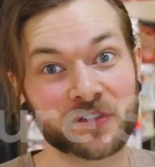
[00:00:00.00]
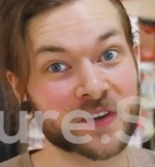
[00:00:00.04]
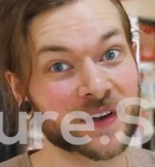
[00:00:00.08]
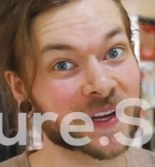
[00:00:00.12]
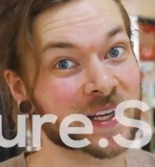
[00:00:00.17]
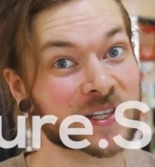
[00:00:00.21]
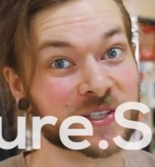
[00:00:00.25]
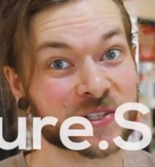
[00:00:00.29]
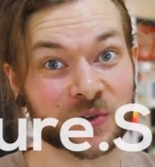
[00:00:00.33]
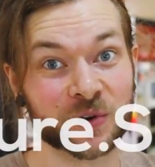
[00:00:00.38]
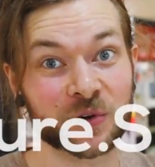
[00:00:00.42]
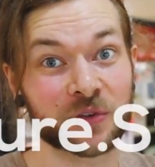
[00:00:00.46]

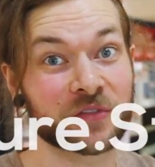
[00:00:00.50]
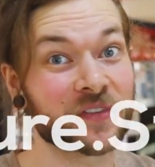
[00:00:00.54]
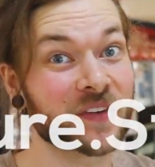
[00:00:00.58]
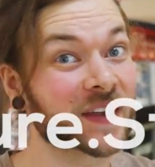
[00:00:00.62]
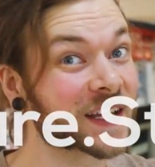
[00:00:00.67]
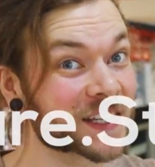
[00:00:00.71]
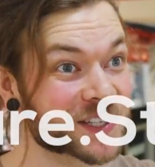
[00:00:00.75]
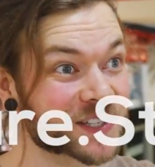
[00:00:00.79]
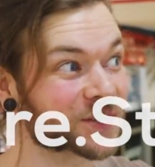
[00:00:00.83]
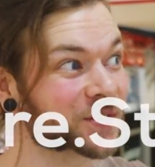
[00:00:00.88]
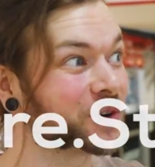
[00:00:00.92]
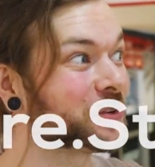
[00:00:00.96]
figure store,
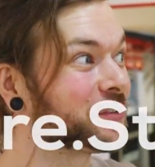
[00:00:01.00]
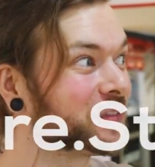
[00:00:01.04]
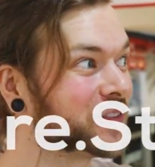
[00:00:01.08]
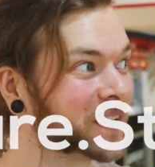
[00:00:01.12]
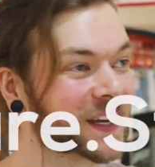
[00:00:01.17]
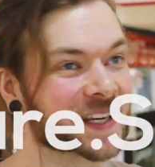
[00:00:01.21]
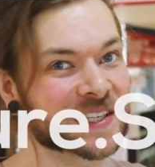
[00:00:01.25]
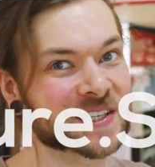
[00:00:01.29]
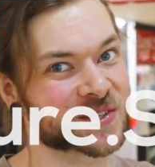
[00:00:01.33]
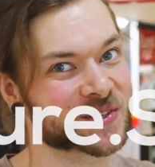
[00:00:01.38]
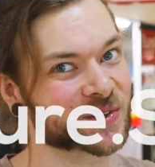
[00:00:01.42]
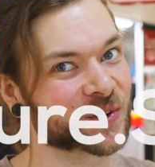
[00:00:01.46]
figure store,
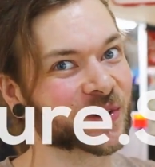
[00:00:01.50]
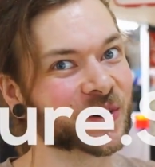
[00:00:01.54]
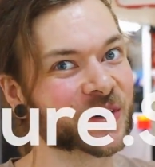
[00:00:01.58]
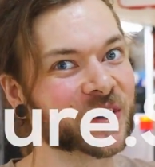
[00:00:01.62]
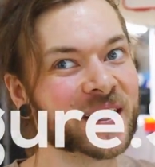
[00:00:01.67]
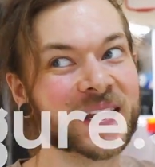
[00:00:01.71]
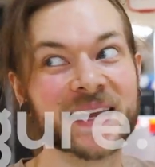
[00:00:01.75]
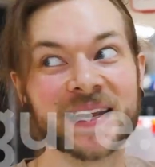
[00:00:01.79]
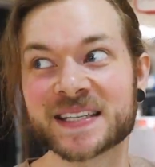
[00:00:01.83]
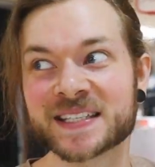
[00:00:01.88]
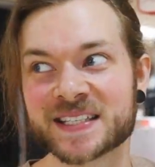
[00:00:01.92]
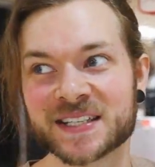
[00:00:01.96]
figure store.
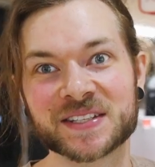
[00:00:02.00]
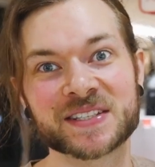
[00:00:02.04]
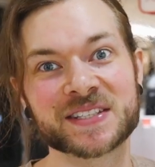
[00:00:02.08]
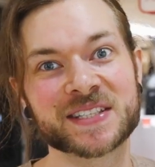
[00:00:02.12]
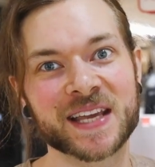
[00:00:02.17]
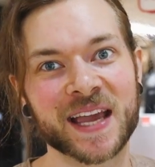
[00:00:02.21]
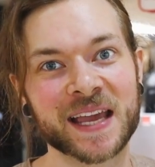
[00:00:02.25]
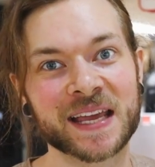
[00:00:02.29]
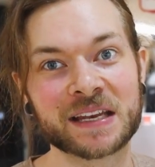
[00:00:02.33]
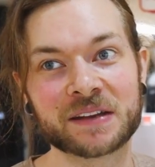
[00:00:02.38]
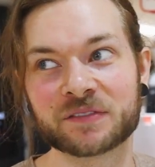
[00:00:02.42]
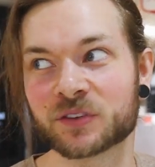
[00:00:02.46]
It's
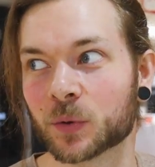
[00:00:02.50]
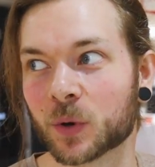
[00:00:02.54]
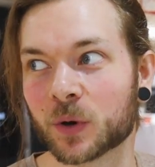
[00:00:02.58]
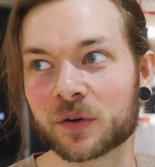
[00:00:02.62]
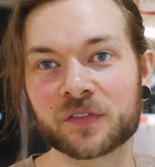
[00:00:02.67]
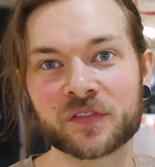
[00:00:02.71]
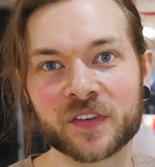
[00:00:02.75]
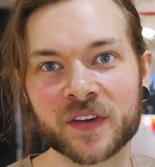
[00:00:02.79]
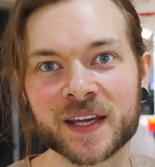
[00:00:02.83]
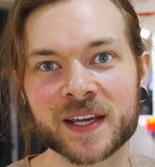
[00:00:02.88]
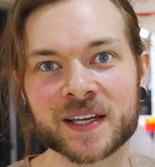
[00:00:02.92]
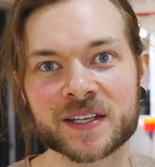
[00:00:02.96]
insane. If you want
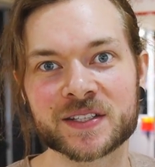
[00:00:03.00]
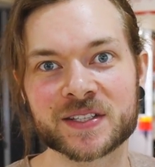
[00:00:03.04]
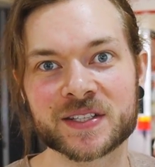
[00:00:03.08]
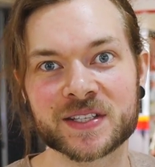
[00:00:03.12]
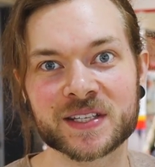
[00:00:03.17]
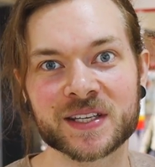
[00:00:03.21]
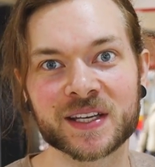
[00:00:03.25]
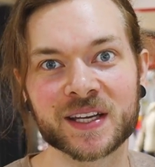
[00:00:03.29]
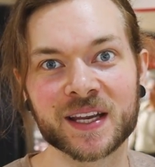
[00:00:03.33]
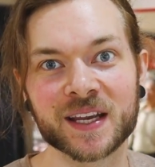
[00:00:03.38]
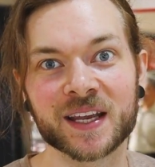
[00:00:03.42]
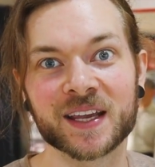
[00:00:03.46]
figures,